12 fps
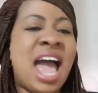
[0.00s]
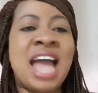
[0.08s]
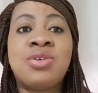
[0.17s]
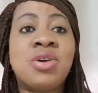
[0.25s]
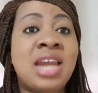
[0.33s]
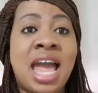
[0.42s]

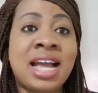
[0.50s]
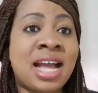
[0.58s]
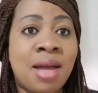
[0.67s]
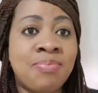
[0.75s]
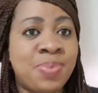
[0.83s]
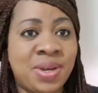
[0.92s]
Well, I don't
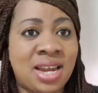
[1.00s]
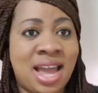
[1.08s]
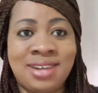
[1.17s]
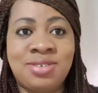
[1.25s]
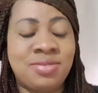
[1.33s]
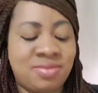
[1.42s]
like
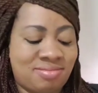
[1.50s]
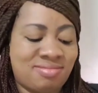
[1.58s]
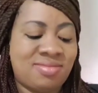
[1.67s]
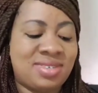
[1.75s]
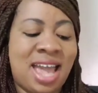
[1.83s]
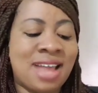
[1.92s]
camping. I
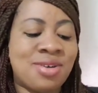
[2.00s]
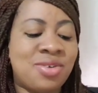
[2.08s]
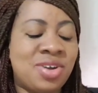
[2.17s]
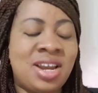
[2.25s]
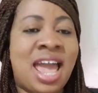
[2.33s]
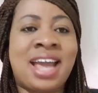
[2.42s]
don't
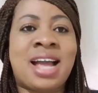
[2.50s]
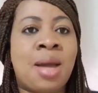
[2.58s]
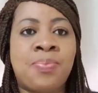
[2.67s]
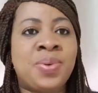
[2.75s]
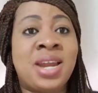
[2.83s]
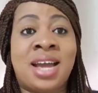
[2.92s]
really
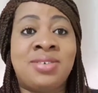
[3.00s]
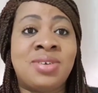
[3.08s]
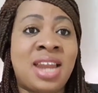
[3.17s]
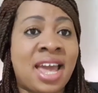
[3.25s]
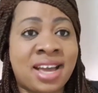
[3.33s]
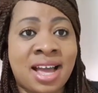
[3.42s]
like camping.
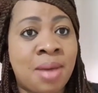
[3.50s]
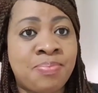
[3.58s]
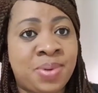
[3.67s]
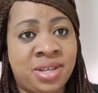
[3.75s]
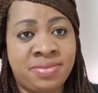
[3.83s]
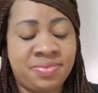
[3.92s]
I don't like
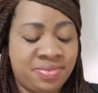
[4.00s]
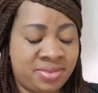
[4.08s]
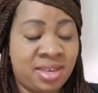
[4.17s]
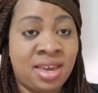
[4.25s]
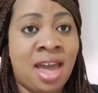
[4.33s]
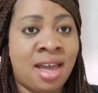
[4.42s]
camping.
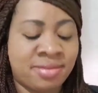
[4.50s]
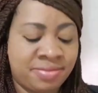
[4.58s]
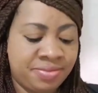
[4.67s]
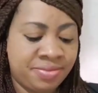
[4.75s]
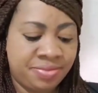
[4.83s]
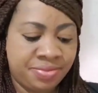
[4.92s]

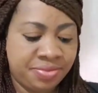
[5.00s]
Yeah.